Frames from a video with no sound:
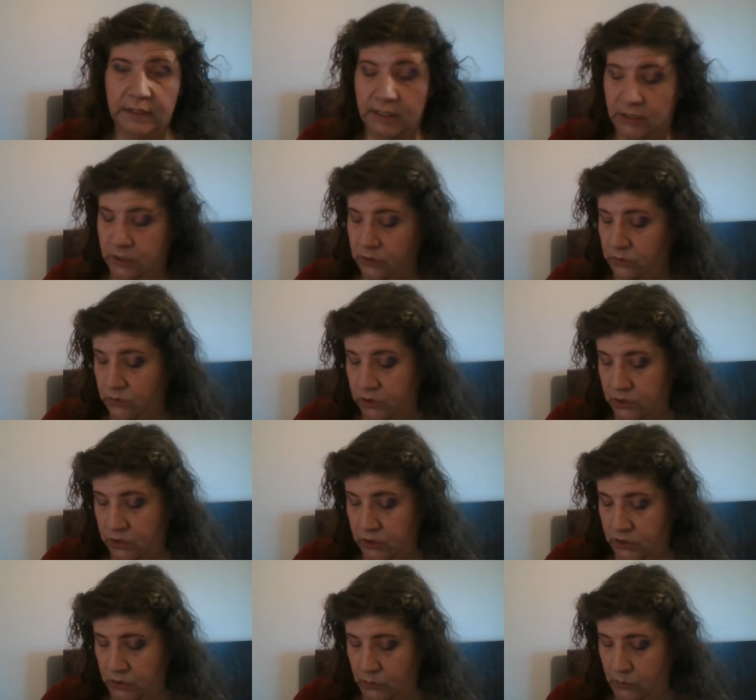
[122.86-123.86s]
because you
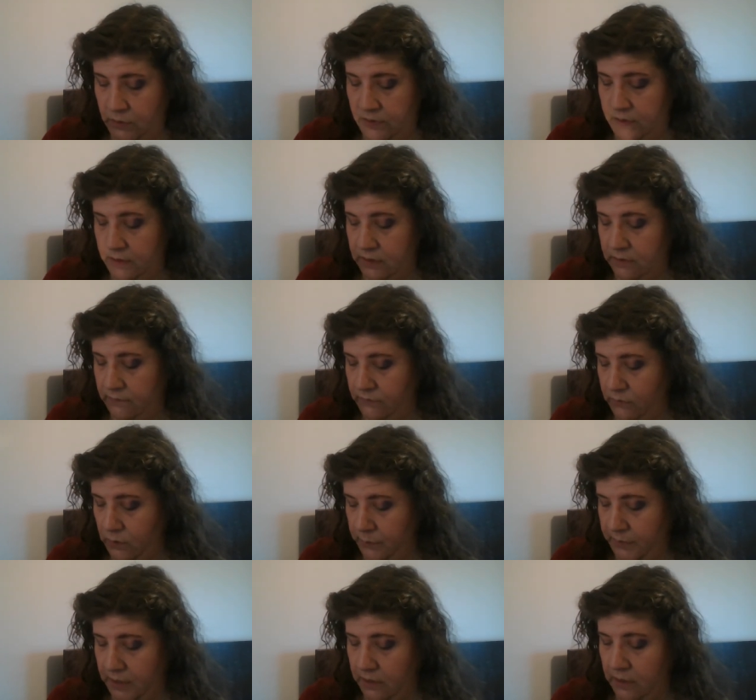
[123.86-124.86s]
just do with this
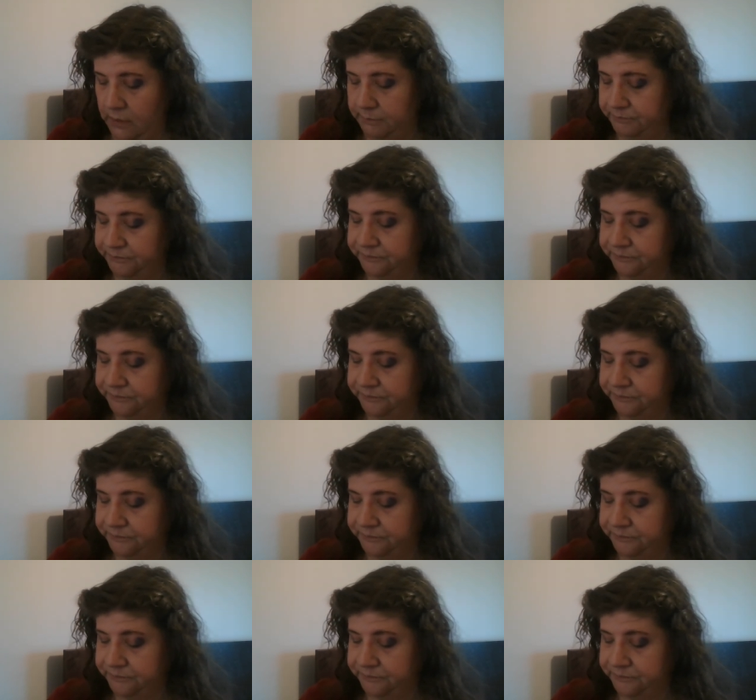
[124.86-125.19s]
formula.